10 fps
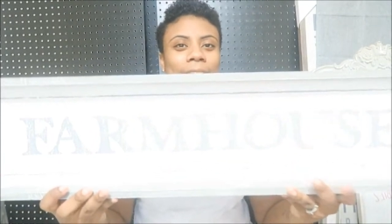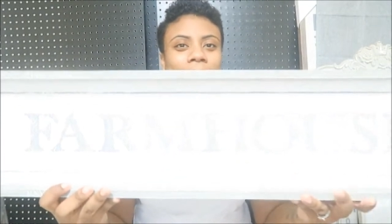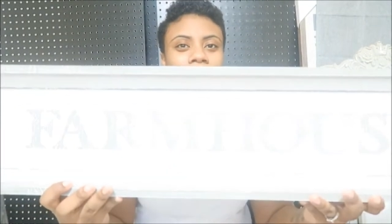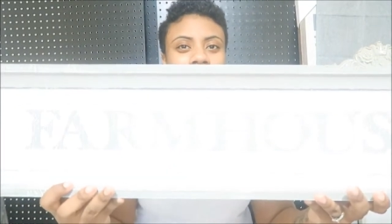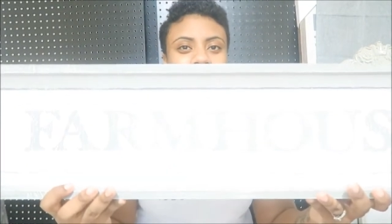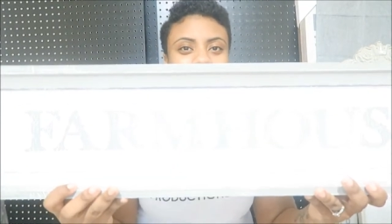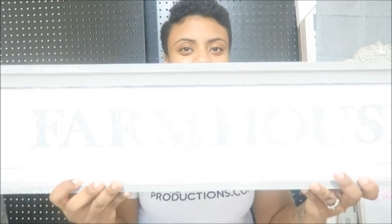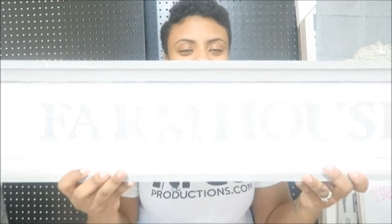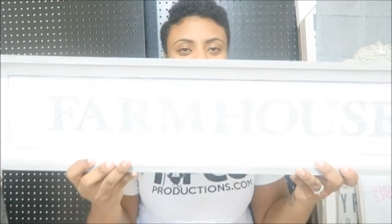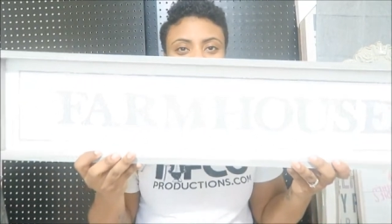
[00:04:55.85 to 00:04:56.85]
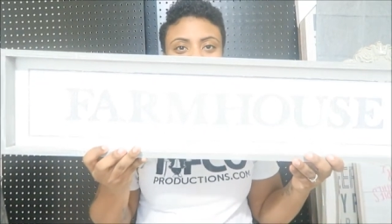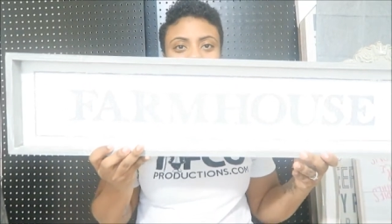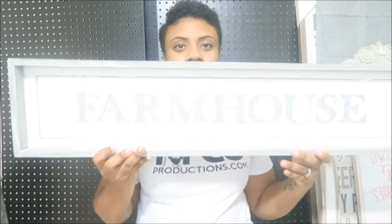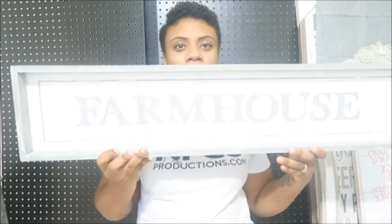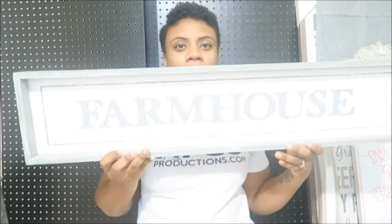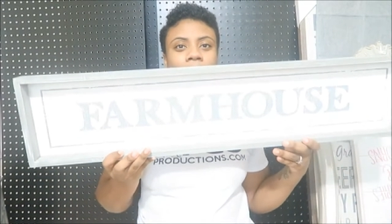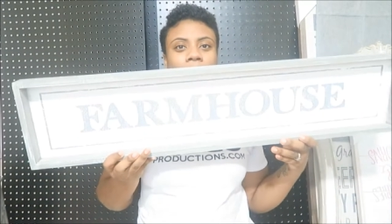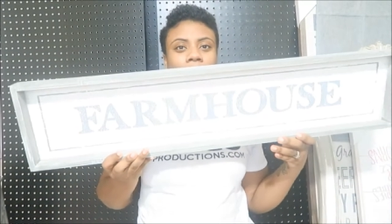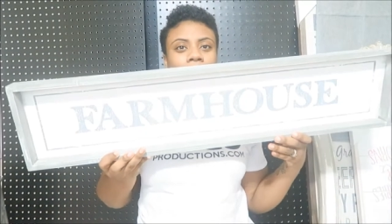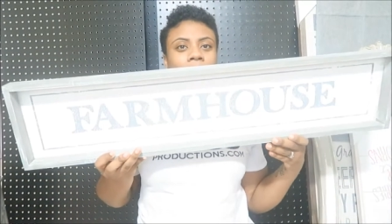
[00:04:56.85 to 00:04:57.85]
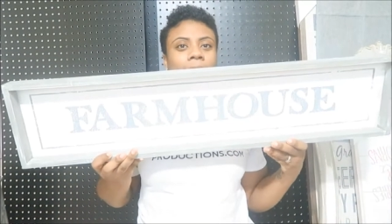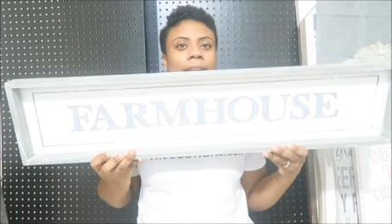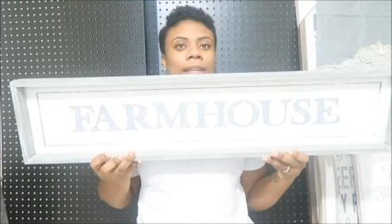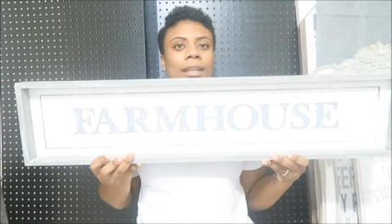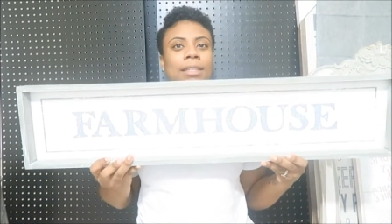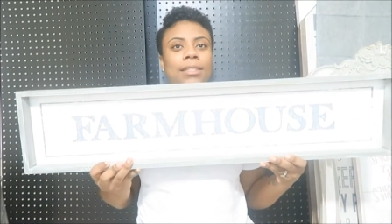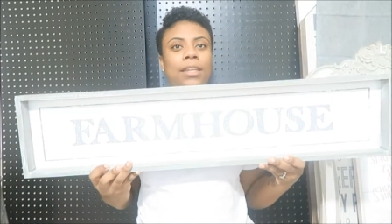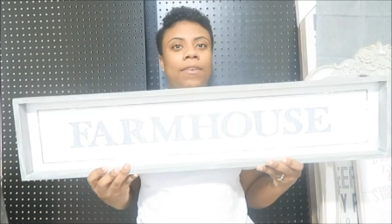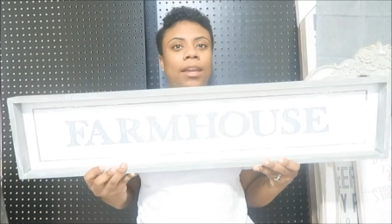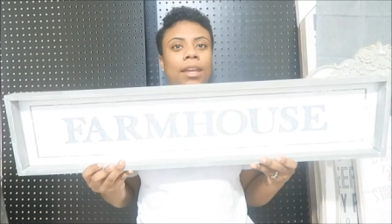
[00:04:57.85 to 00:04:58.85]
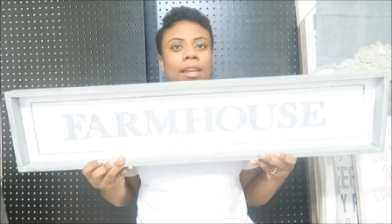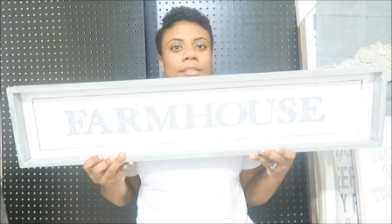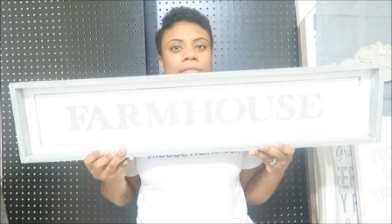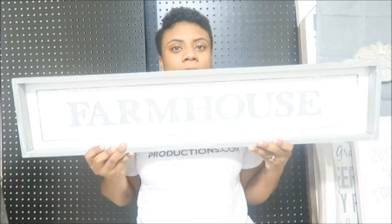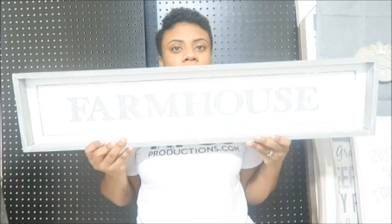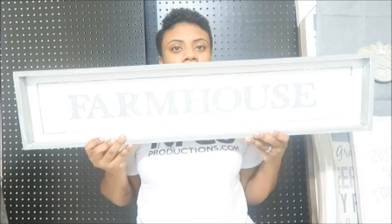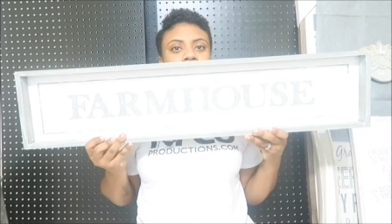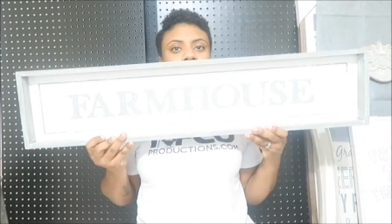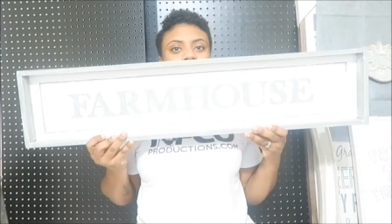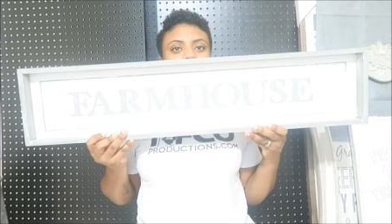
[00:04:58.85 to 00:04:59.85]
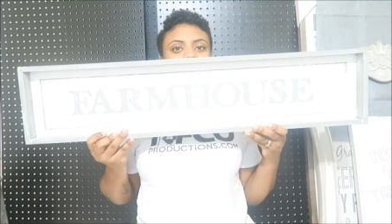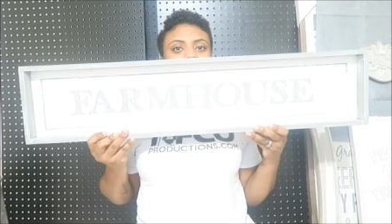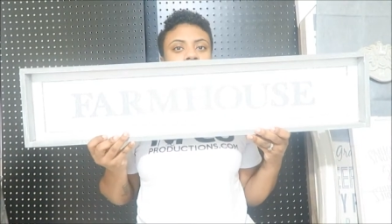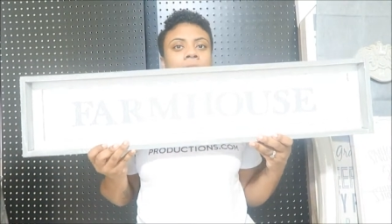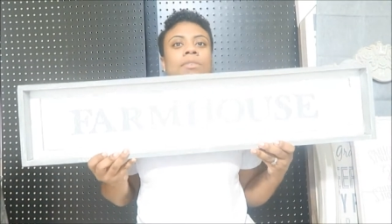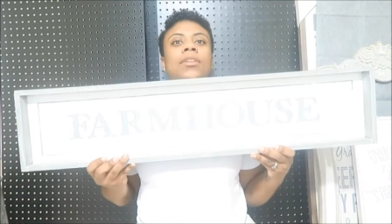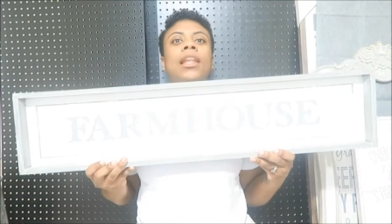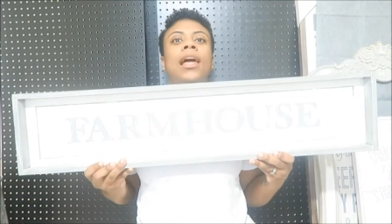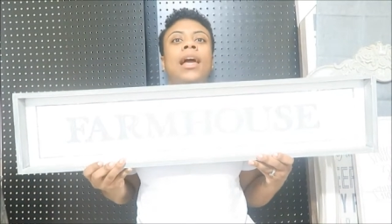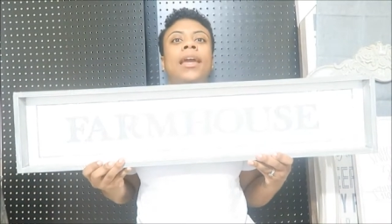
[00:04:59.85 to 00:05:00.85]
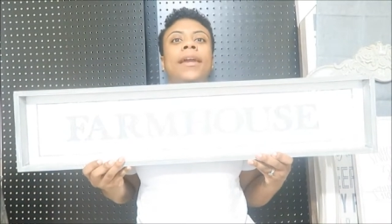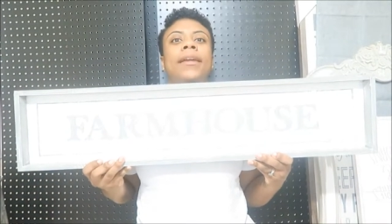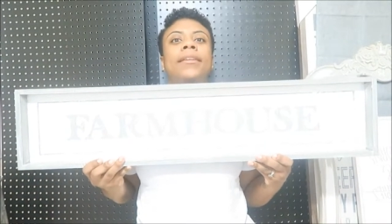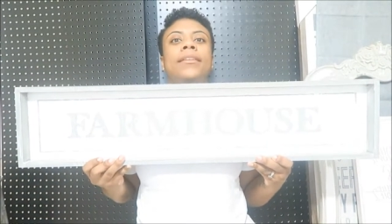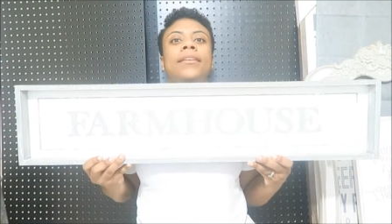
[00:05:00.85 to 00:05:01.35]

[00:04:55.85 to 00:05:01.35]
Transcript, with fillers: Um, I can't, let's see if I can get it to focus. It's too light.